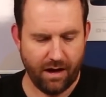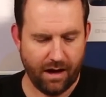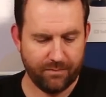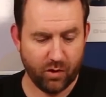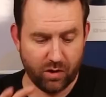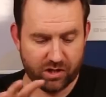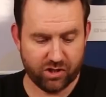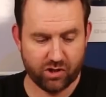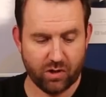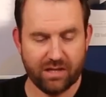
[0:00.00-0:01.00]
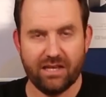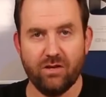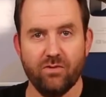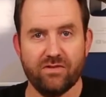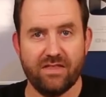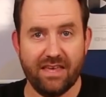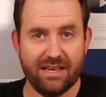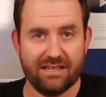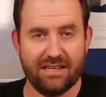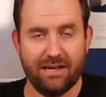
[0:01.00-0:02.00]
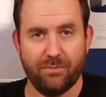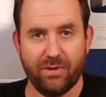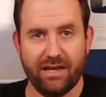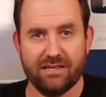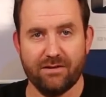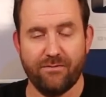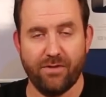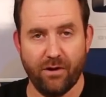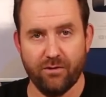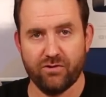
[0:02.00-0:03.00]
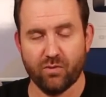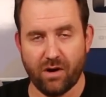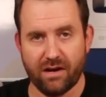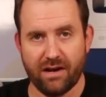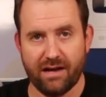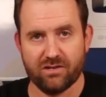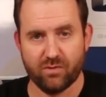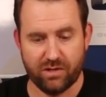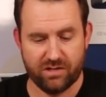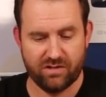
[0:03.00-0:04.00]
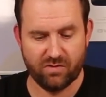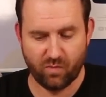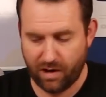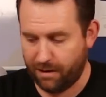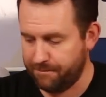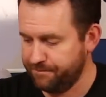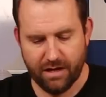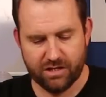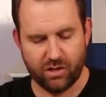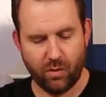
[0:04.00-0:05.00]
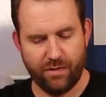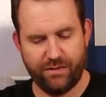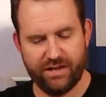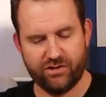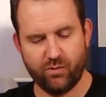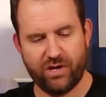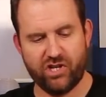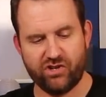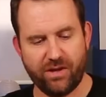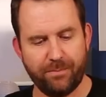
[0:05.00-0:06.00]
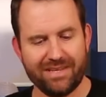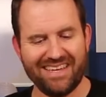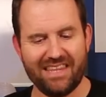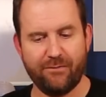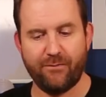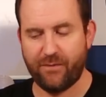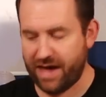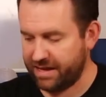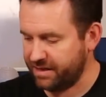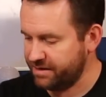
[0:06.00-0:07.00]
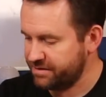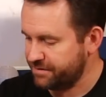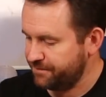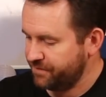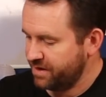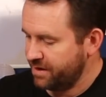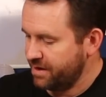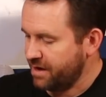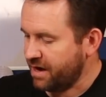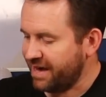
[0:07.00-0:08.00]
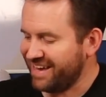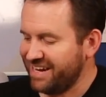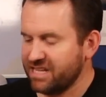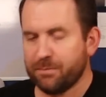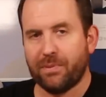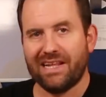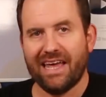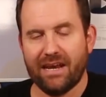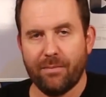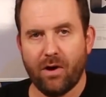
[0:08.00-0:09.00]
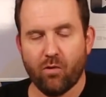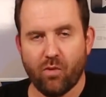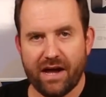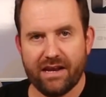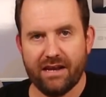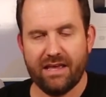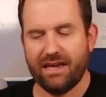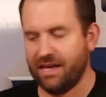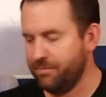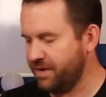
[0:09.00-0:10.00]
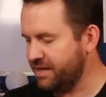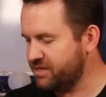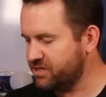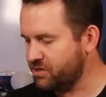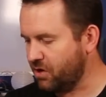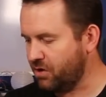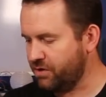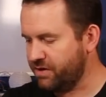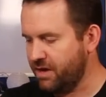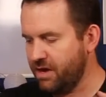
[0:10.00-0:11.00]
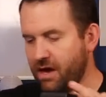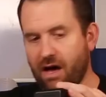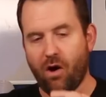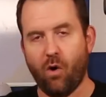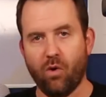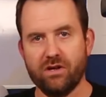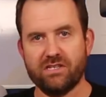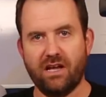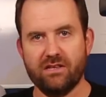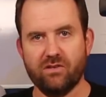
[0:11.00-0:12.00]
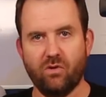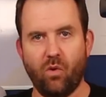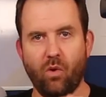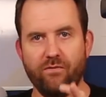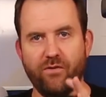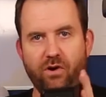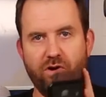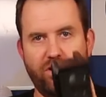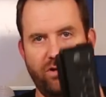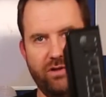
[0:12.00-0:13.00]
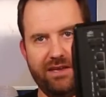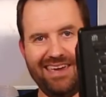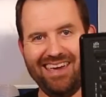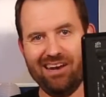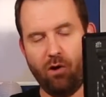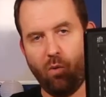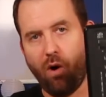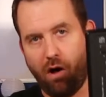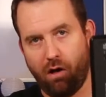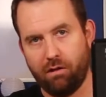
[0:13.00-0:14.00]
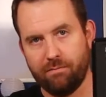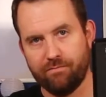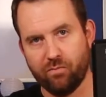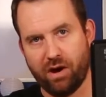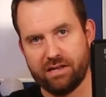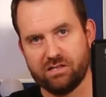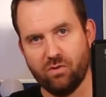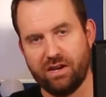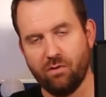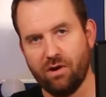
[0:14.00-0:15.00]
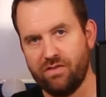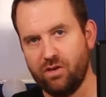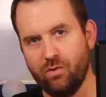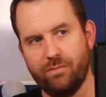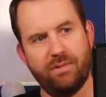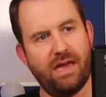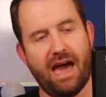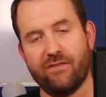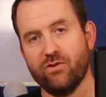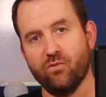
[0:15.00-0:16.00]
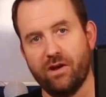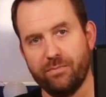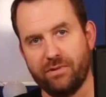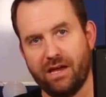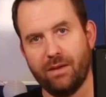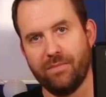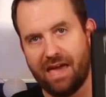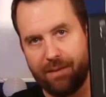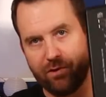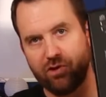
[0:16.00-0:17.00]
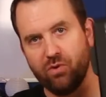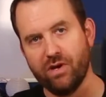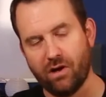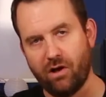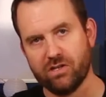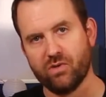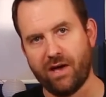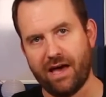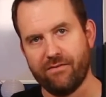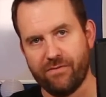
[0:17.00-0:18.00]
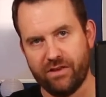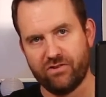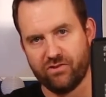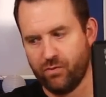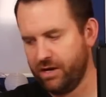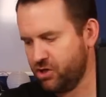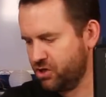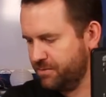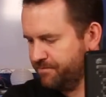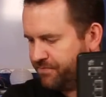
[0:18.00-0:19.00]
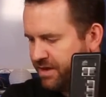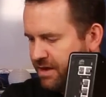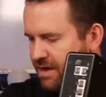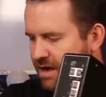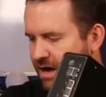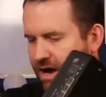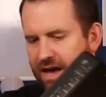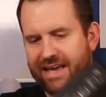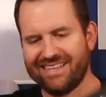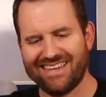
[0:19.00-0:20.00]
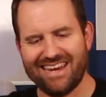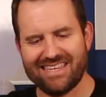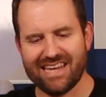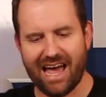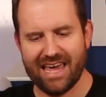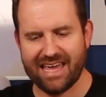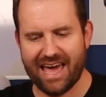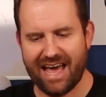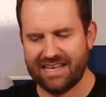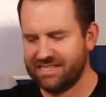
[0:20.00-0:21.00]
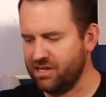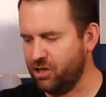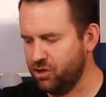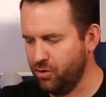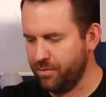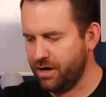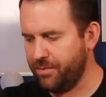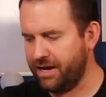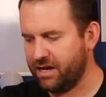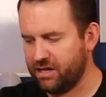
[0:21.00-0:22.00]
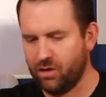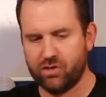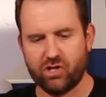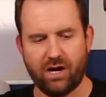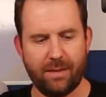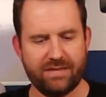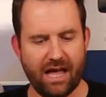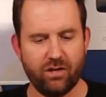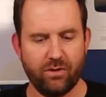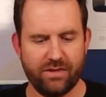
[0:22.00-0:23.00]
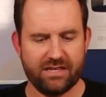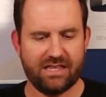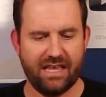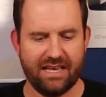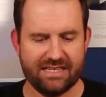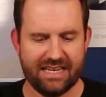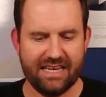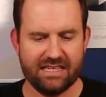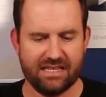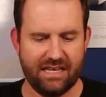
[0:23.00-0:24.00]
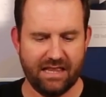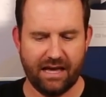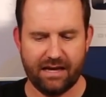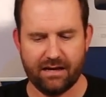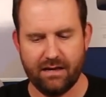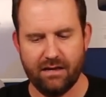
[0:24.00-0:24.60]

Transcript: Um, you could certainly use this in place of those ruggedized switches as well. So this switch is completely fanless. Uh, it is plenum rated. It can be installed uh, horizontal or vertical in a wall, right? So anywhere that you would be have to run plenum cable, you can also have this switch. Uh, it's a die-cast aluminum enclosure, and I'm telling you, this thing is easily like